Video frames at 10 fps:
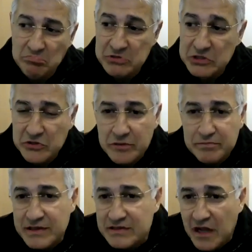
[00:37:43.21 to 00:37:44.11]

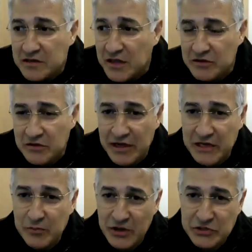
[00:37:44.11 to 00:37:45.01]
Europe is not under
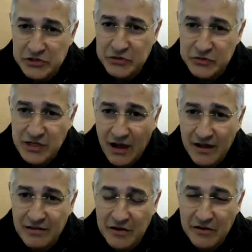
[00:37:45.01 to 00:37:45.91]
any pressure to
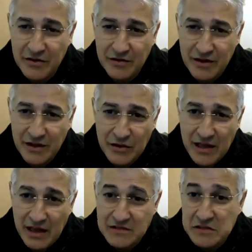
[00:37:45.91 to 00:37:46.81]
sign the
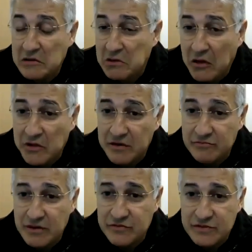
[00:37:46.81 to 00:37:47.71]
gas deal. Now
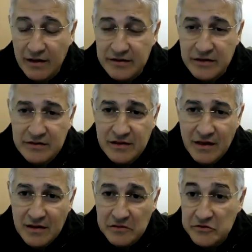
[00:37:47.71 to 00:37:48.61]
they've signed it.
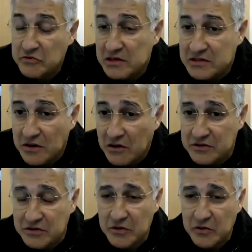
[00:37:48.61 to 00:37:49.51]
The Israelis are
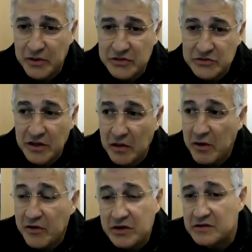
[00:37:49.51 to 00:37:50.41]
under no pressure. The
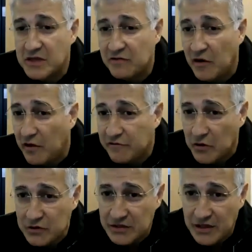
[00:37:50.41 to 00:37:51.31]
Americans have
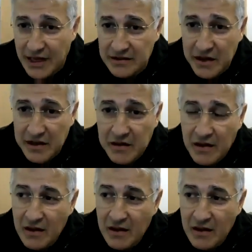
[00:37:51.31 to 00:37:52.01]
offloaded a headache.